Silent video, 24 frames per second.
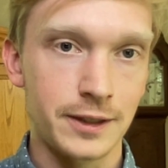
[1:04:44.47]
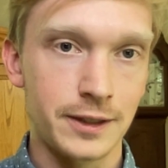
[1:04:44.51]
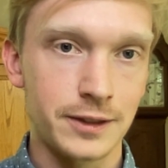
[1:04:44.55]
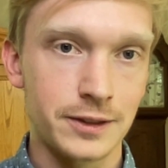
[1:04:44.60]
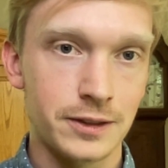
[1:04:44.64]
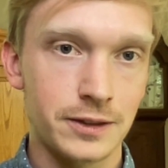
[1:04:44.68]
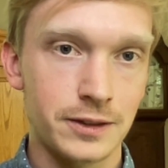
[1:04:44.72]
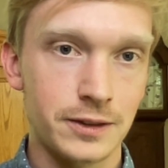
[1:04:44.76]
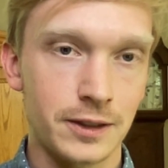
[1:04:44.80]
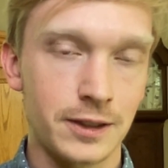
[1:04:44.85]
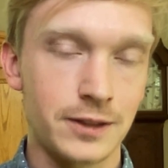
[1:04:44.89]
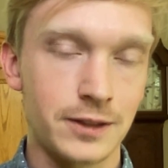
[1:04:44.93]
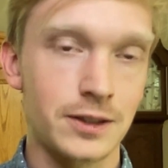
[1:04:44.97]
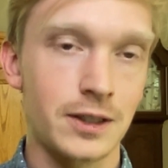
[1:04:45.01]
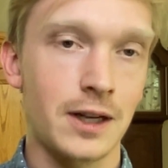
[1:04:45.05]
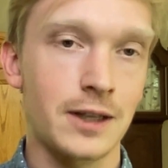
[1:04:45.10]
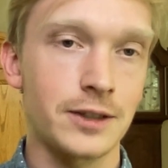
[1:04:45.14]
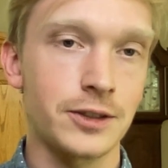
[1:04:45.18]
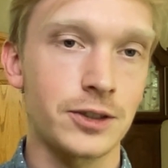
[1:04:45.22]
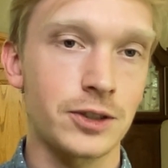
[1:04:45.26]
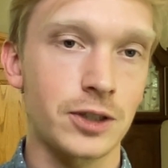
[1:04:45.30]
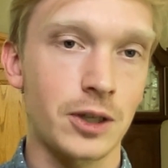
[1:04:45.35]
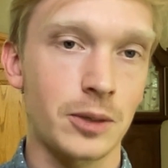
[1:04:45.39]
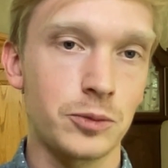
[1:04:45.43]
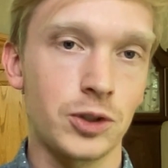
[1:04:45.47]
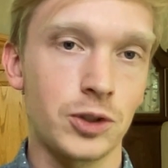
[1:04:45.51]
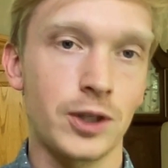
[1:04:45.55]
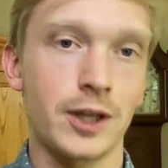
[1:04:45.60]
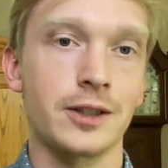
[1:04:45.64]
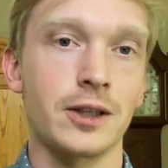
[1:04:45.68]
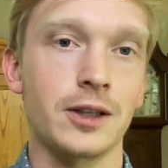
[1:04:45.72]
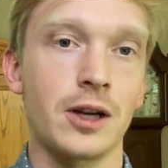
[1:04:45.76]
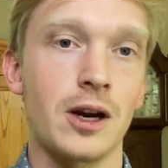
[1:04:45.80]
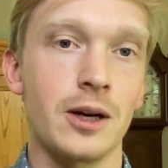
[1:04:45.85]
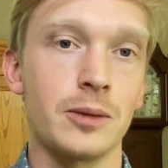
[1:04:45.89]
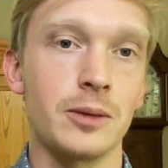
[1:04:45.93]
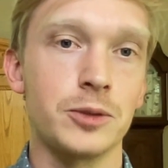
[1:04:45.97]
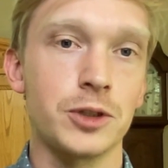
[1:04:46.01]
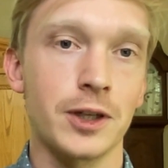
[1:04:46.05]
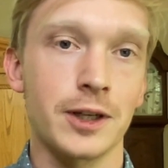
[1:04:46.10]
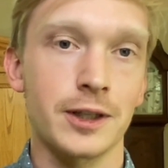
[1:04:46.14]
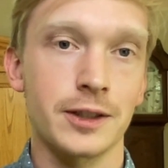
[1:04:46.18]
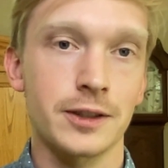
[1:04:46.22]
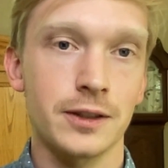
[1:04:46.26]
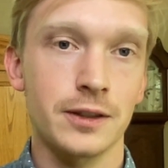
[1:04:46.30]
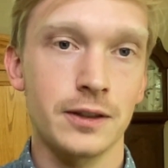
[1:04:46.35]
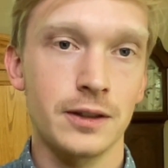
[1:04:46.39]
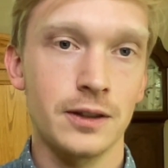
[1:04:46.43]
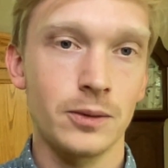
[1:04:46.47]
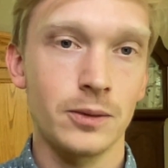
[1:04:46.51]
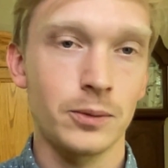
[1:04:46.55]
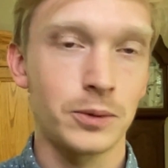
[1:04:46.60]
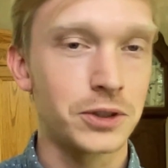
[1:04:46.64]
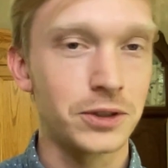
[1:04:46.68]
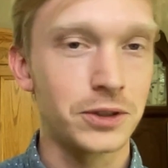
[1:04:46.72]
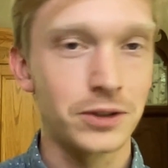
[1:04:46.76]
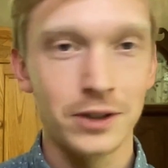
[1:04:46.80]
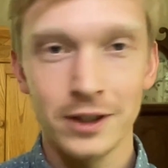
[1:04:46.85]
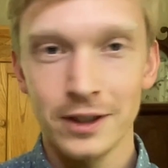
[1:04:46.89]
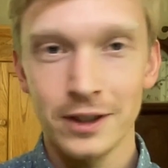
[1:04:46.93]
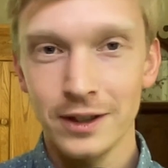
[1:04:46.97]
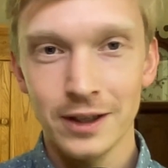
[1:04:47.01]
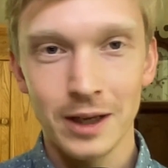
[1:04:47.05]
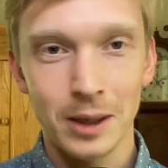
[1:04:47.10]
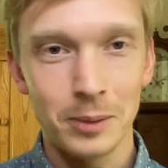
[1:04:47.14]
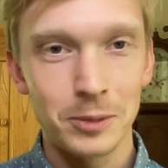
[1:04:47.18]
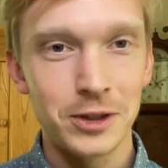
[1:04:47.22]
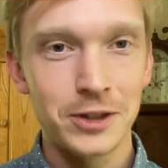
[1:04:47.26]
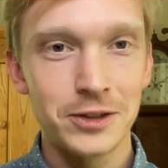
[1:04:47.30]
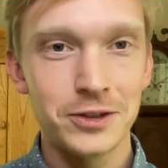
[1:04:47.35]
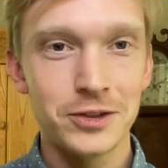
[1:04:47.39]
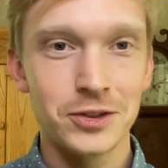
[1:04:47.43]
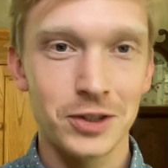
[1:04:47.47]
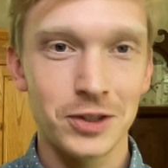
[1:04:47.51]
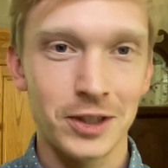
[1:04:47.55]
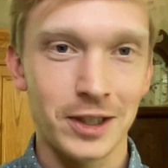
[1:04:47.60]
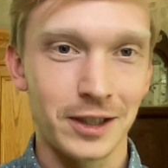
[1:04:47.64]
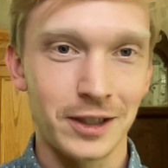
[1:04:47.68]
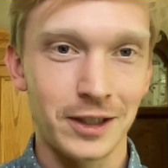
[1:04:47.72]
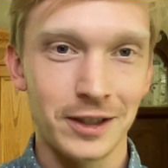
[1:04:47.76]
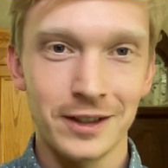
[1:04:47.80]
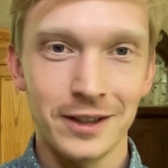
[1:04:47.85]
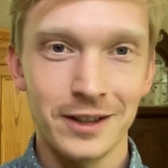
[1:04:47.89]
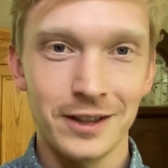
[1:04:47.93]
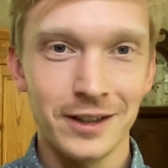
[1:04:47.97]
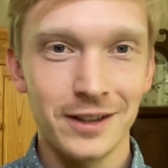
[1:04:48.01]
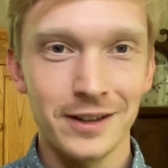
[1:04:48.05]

it's it's not subject object which is i mean this is like